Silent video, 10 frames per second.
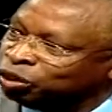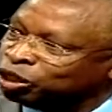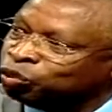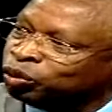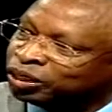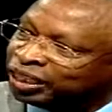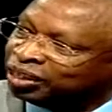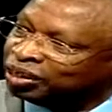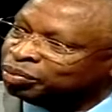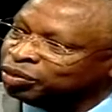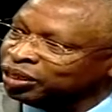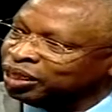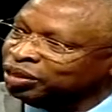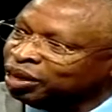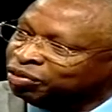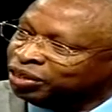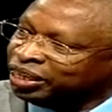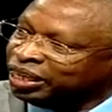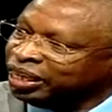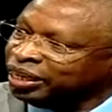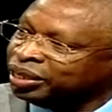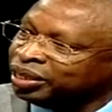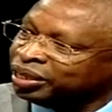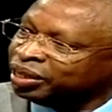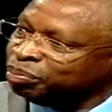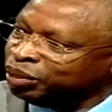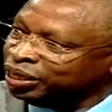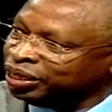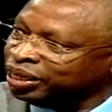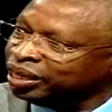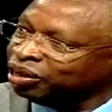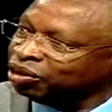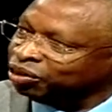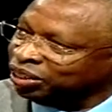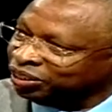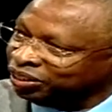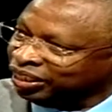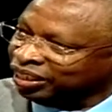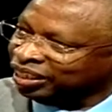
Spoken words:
which will tell them whether you have the A, the B, or the C.